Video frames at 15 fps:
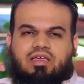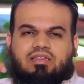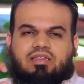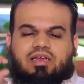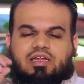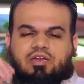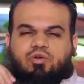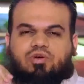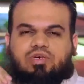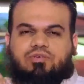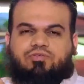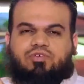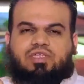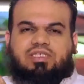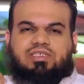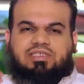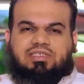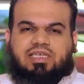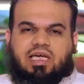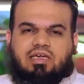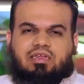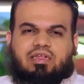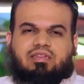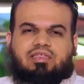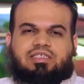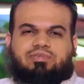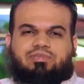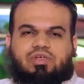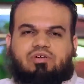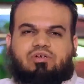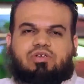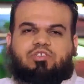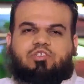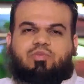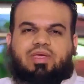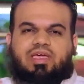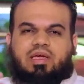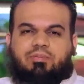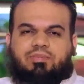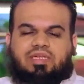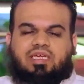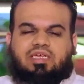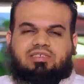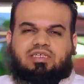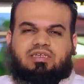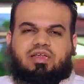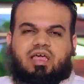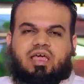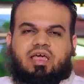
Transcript: that in order for this sign and this miracle to be completed,